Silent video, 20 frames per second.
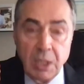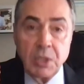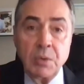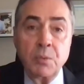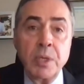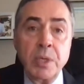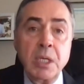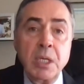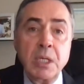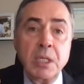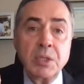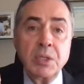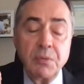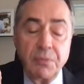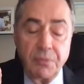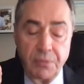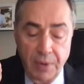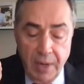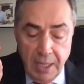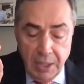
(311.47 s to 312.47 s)
we need
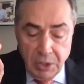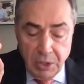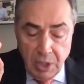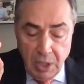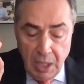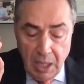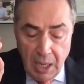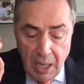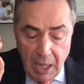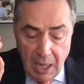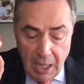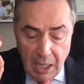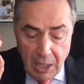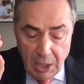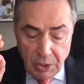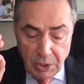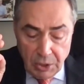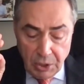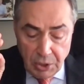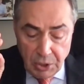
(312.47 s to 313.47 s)
to fight
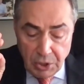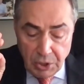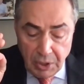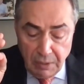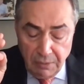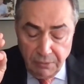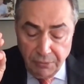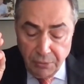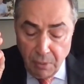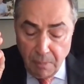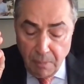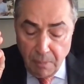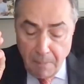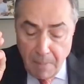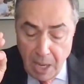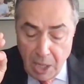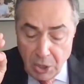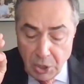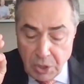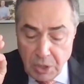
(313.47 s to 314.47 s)

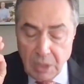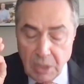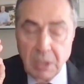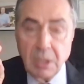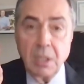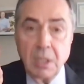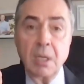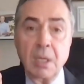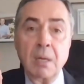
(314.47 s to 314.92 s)
disinformation,